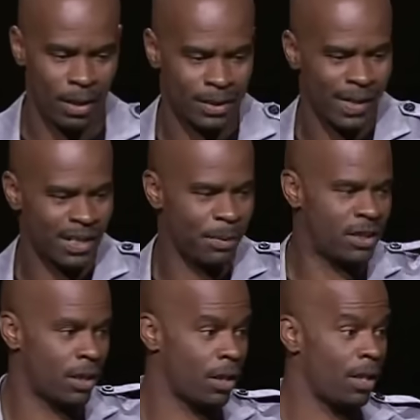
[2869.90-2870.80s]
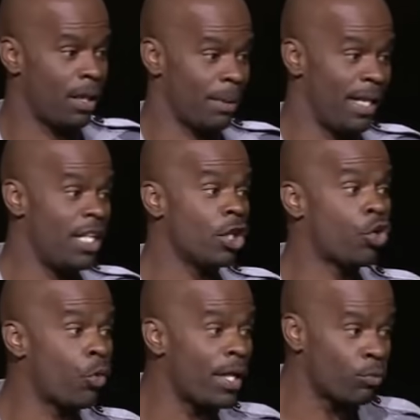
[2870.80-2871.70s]
Wallace takes me into the club, and in the
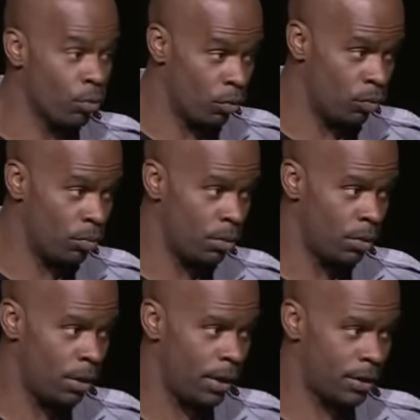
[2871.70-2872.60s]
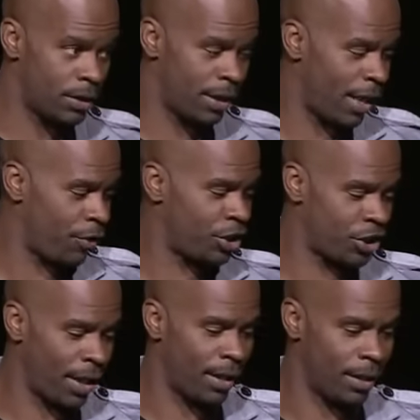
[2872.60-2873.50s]
green room is Garry
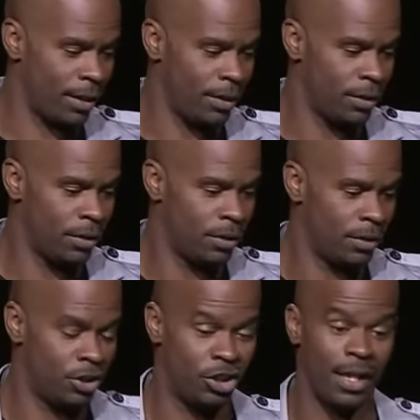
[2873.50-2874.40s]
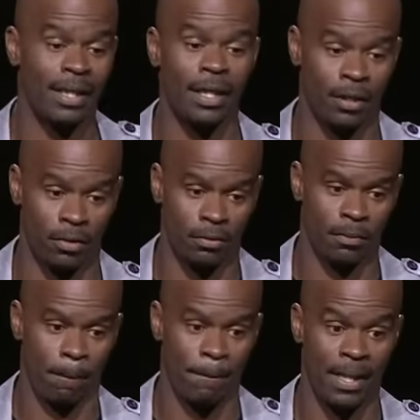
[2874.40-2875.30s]
Shandling and Jay Leno,
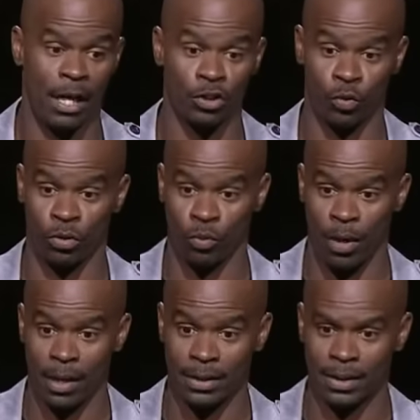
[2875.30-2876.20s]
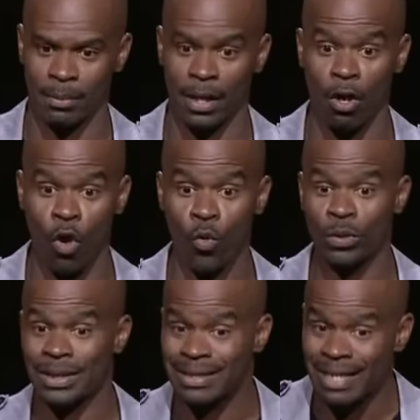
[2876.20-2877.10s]
now George Wallace. I'm like,
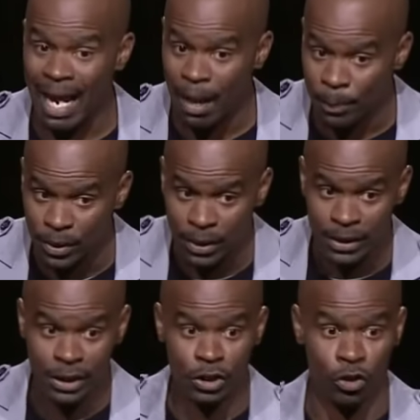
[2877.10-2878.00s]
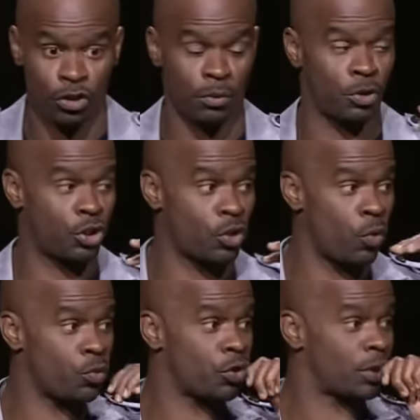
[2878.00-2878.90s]
oh, snap. These are some
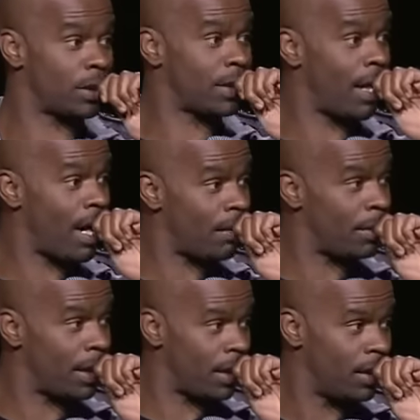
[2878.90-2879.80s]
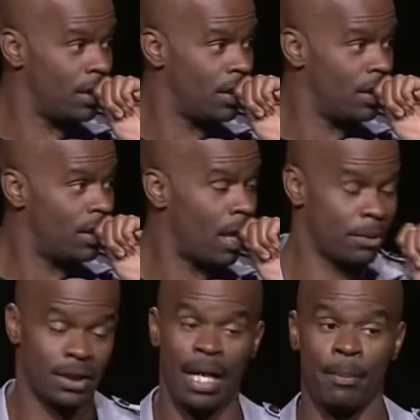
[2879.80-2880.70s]
soldiers in comedy.
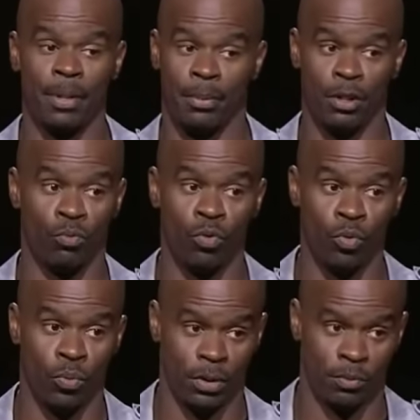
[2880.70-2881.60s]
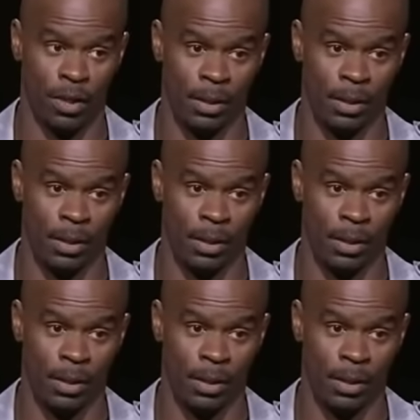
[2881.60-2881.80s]
I'm just happy to be in the room with them,